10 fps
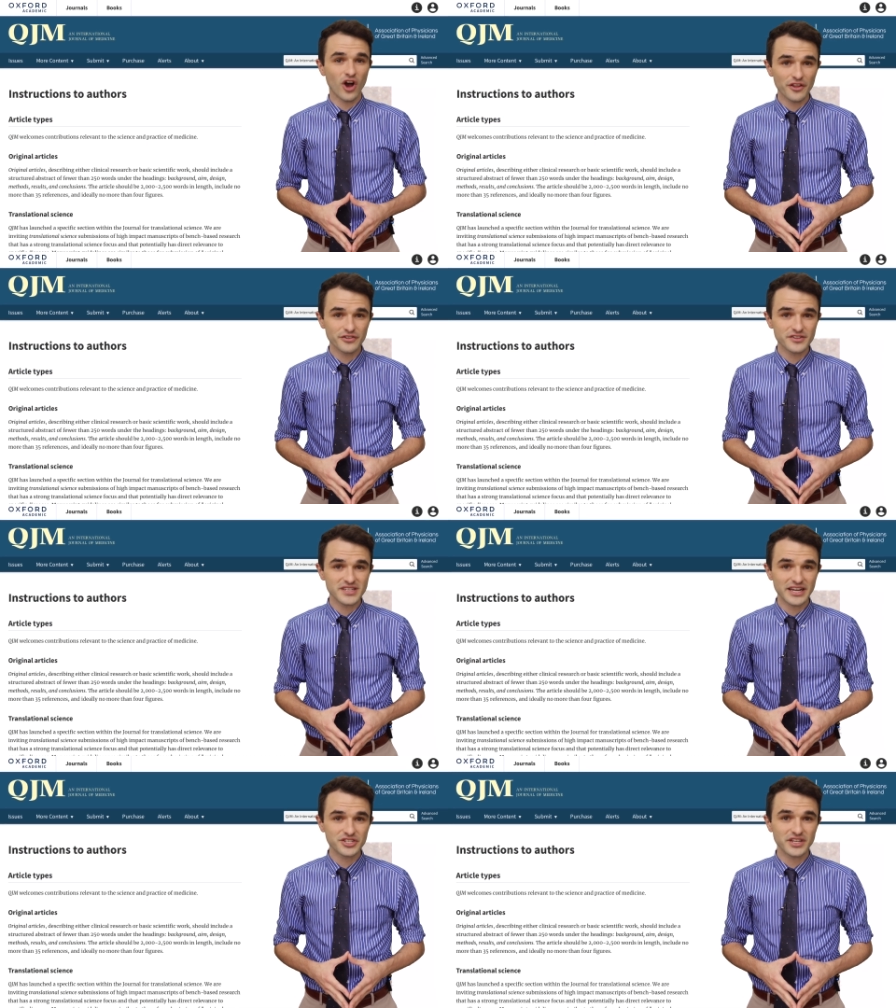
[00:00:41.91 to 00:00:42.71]
Author
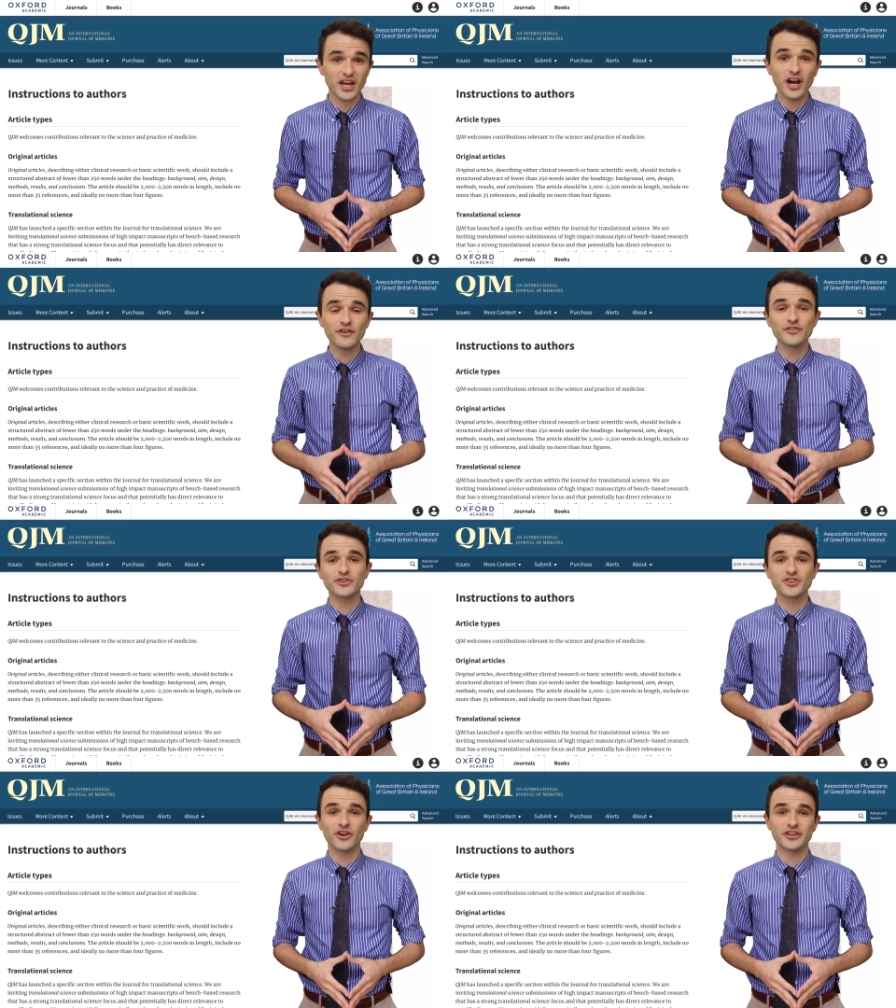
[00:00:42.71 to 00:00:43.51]
section of your
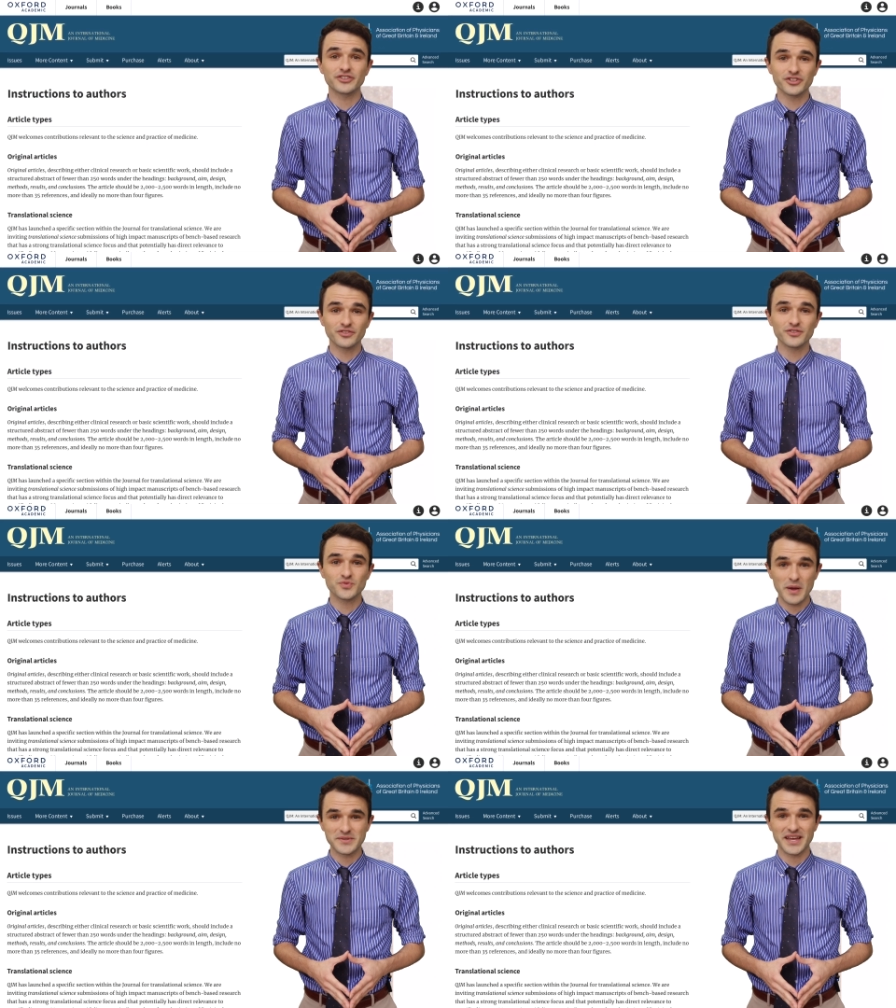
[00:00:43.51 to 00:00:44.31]
target journal's
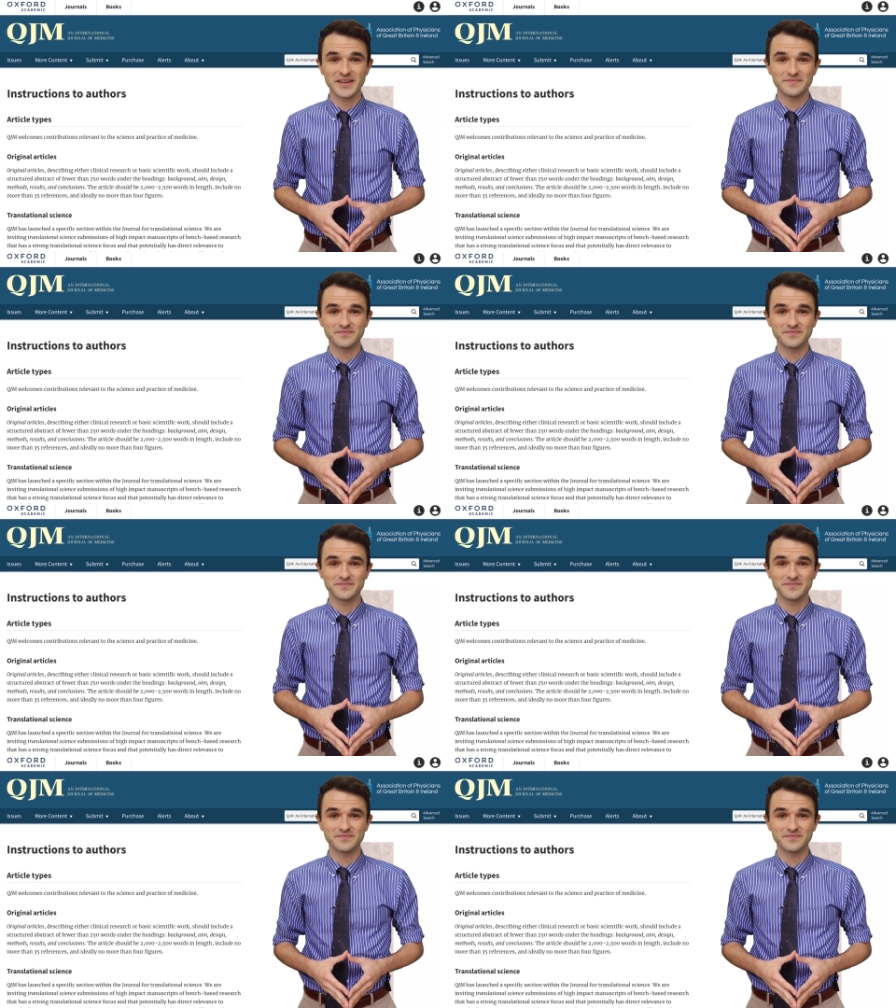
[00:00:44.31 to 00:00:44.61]
website.